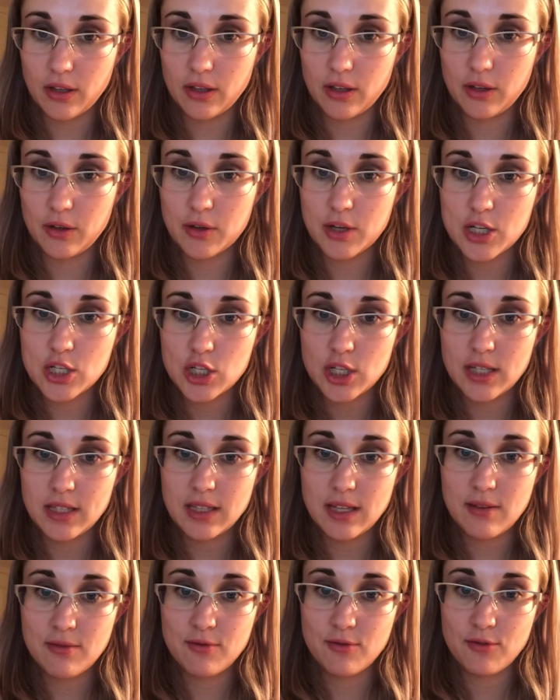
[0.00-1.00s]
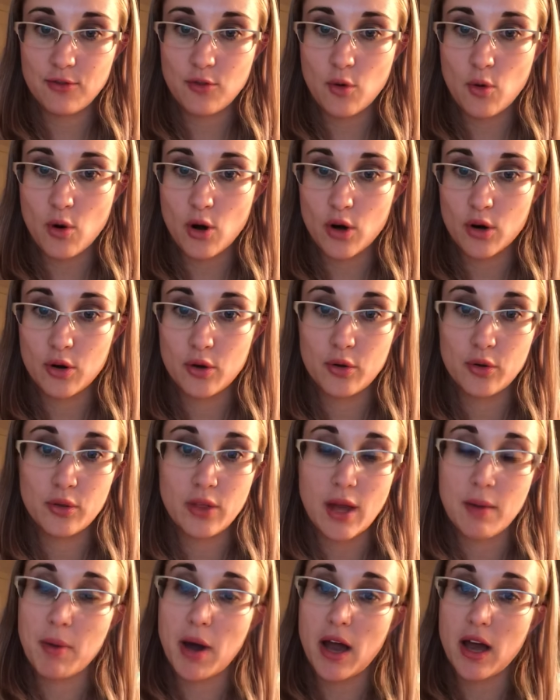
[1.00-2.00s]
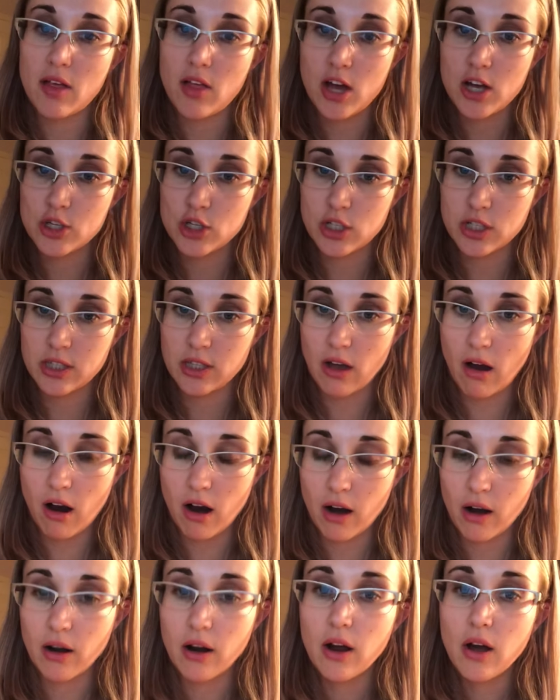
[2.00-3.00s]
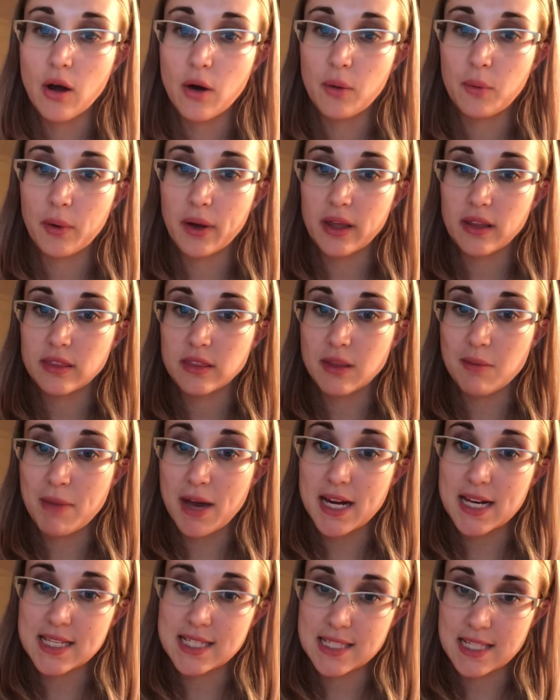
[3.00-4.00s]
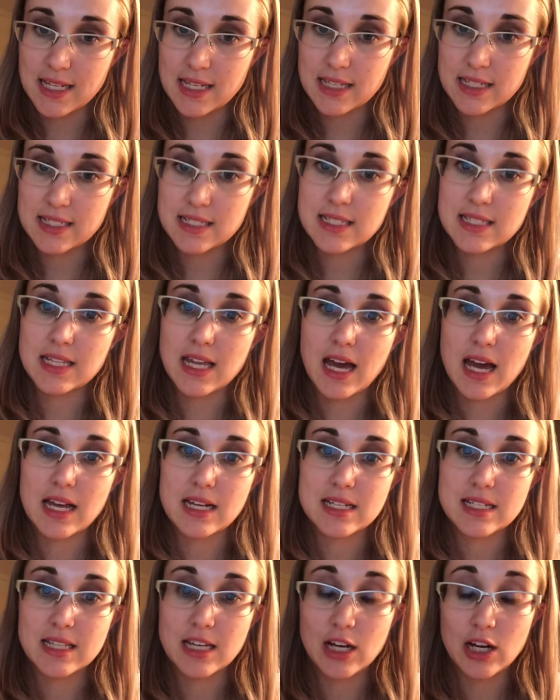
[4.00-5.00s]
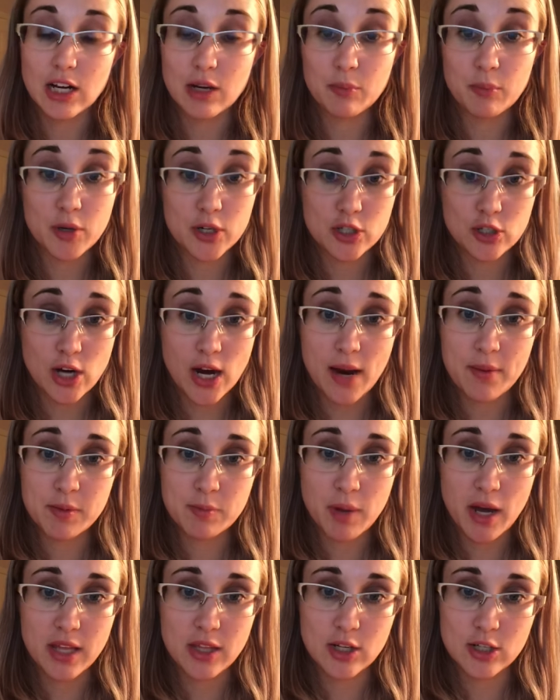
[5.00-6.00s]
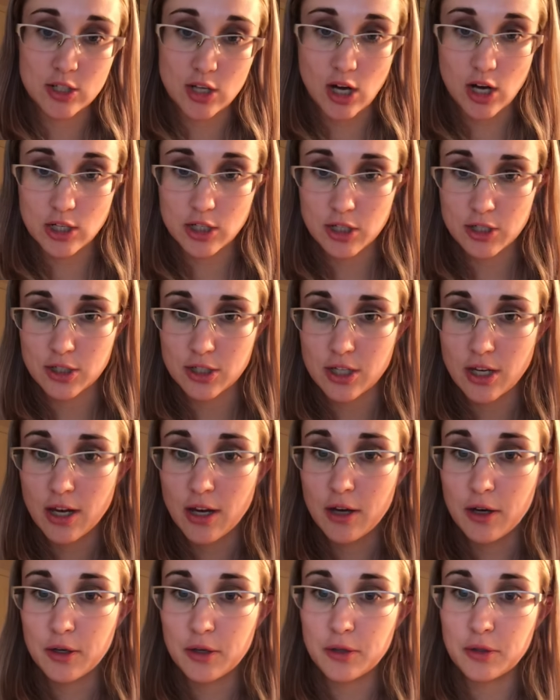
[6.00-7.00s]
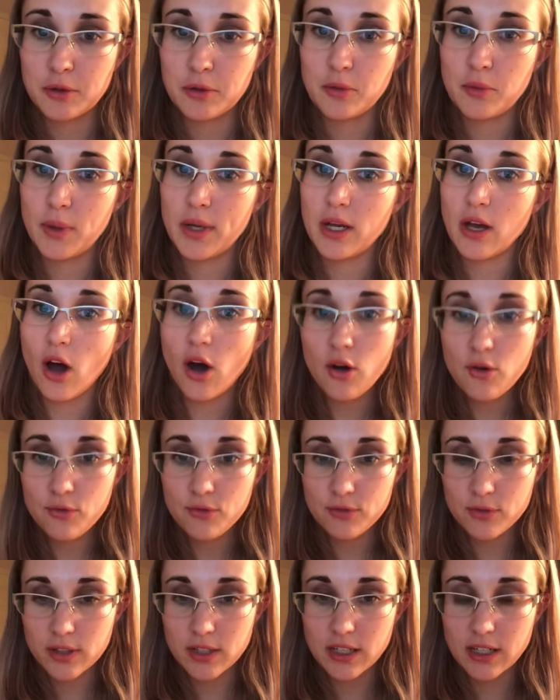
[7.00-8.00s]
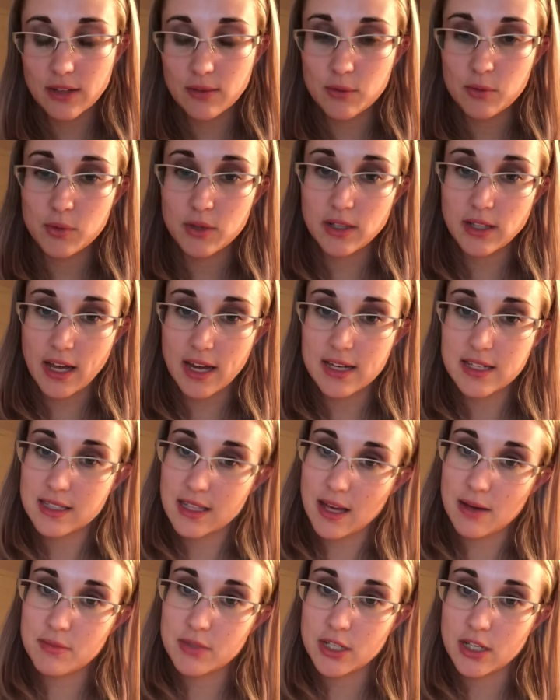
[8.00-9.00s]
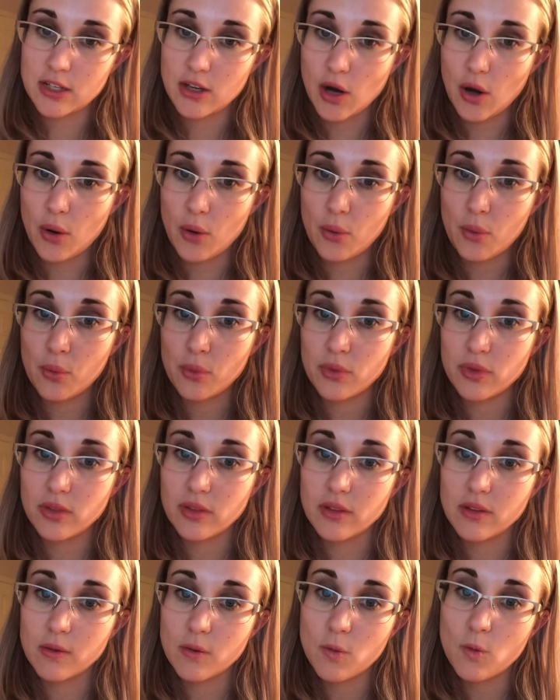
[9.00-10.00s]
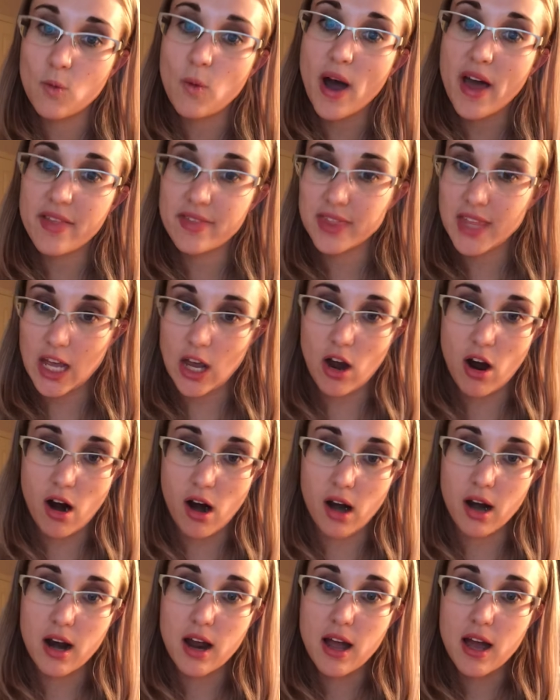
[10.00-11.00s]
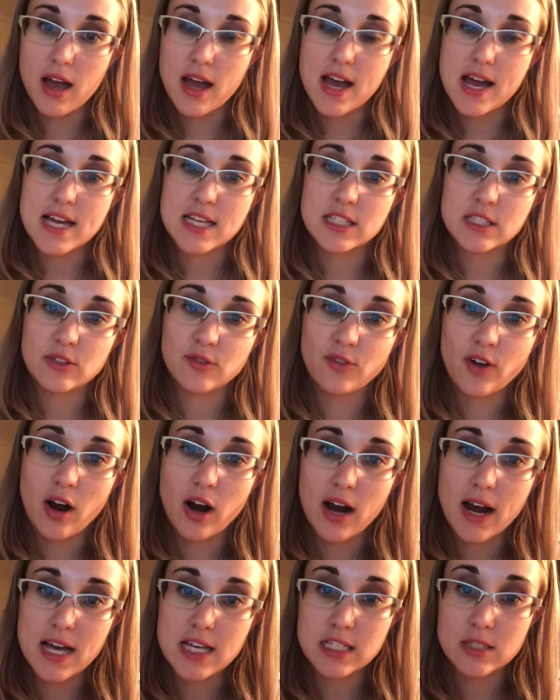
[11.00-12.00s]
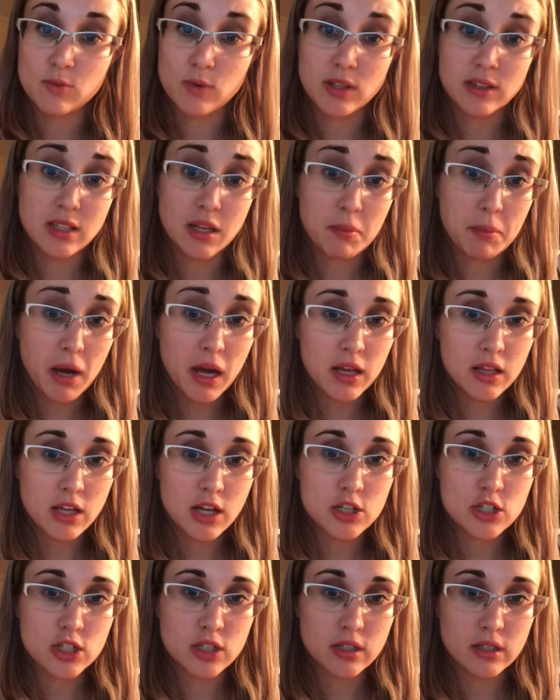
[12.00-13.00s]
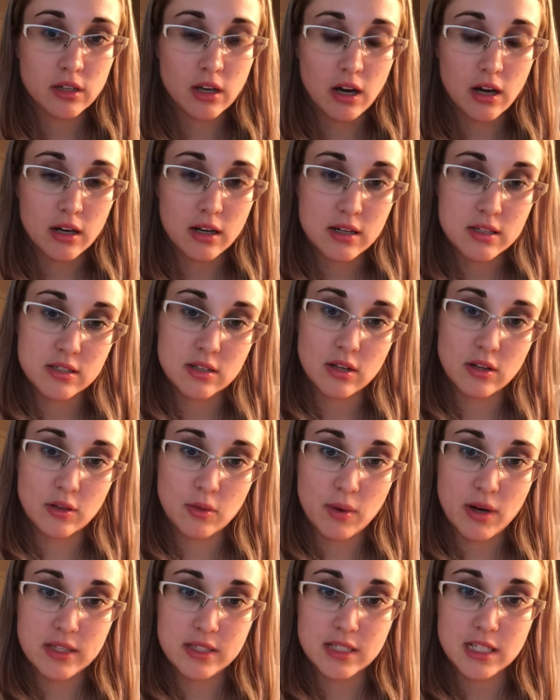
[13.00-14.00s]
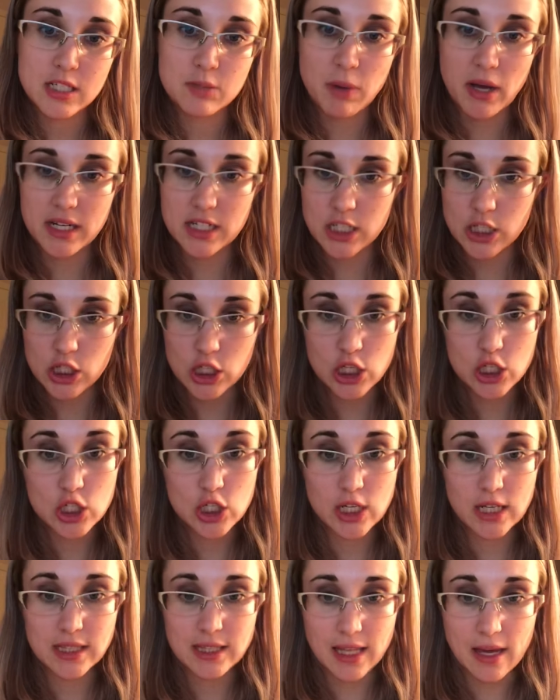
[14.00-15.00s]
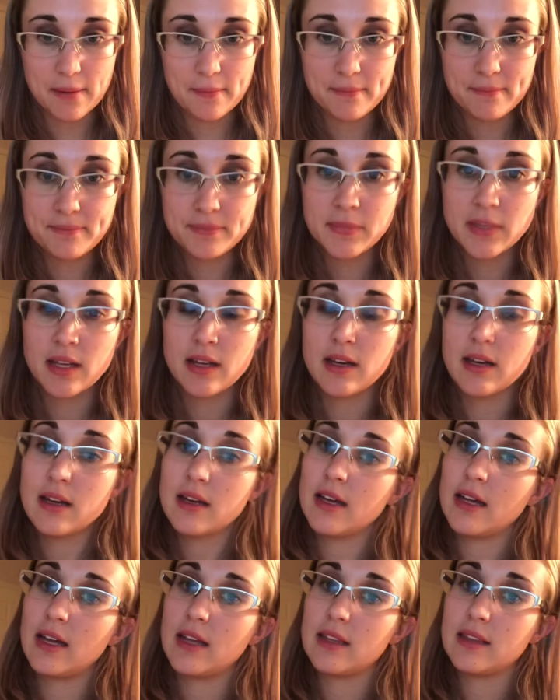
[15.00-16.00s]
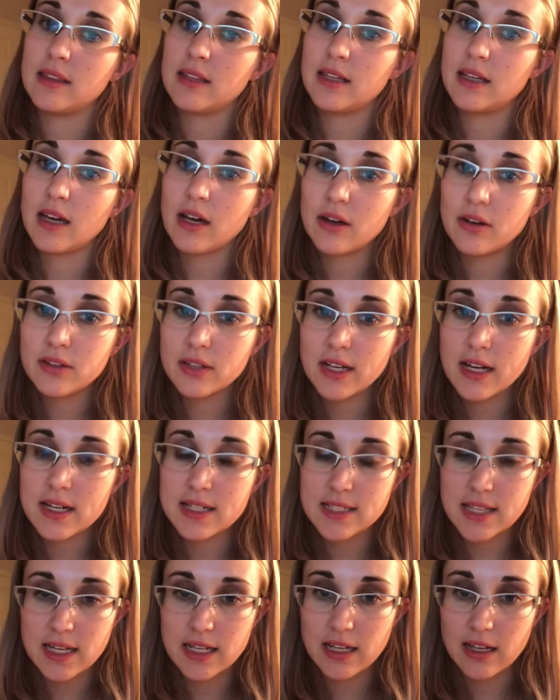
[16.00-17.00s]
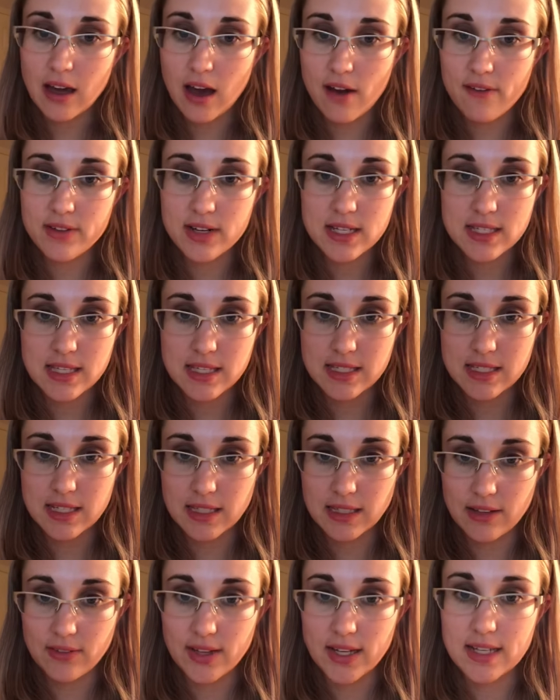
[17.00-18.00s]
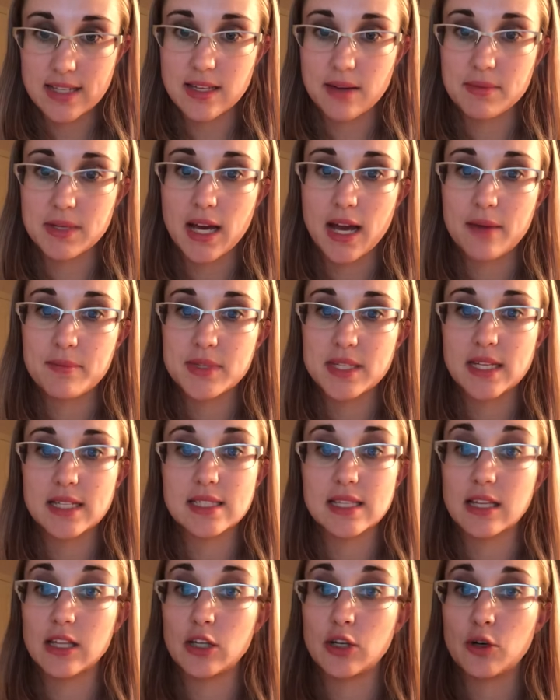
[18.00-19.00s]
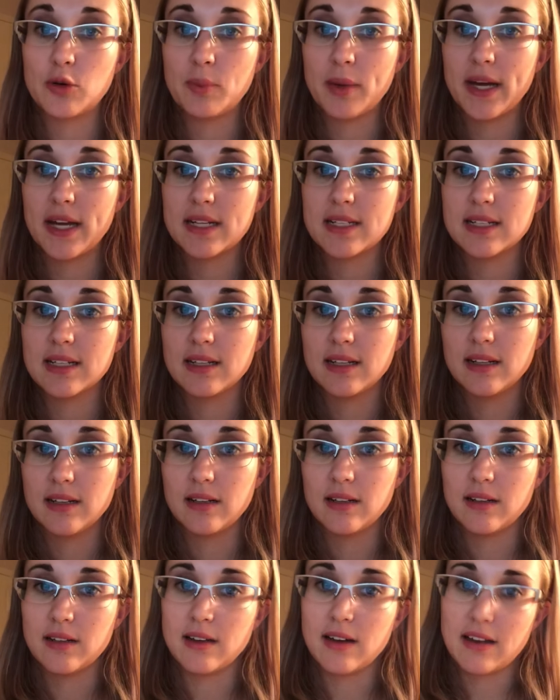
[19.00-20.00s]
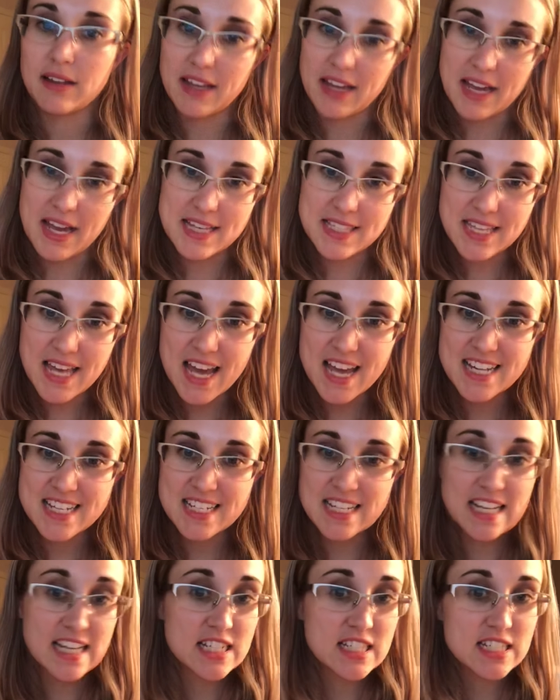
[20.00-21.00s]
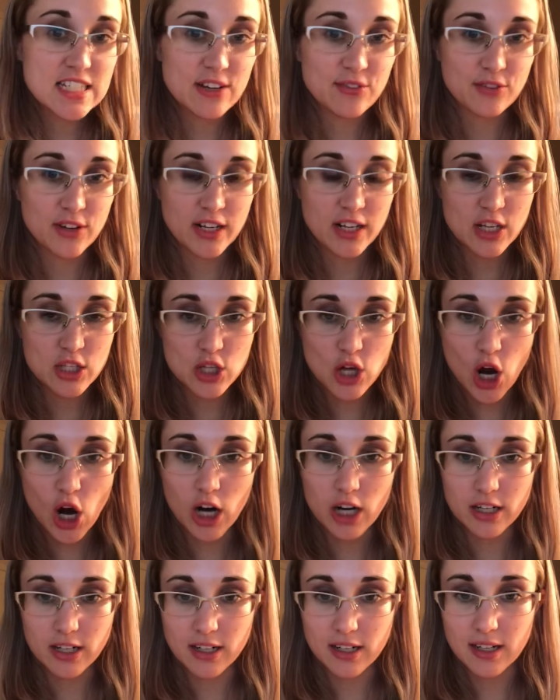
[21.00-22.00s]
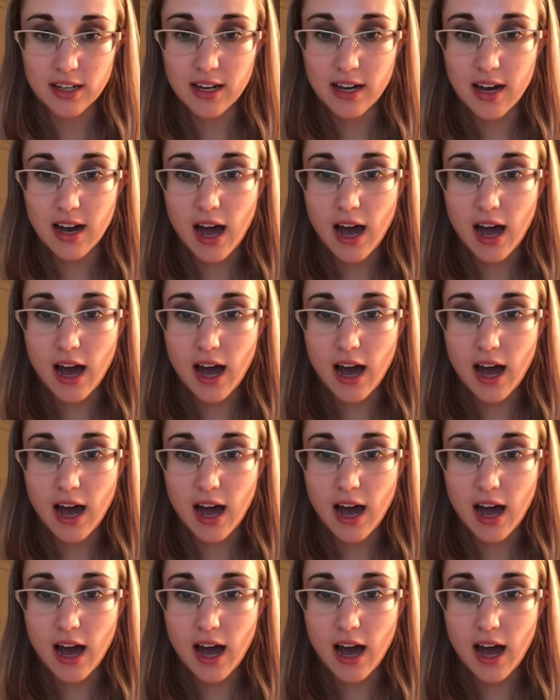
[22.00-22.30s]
You can treat them for who they biologically are with the medicines that they are prescribed by their doctors, who we hopefully would like them to know what they are as far as what they biologically are, because they're the ones expected to treat them. In the healthcare setting of an assisted living, sometimes it's a little bit, like I said, it's different, it's harder.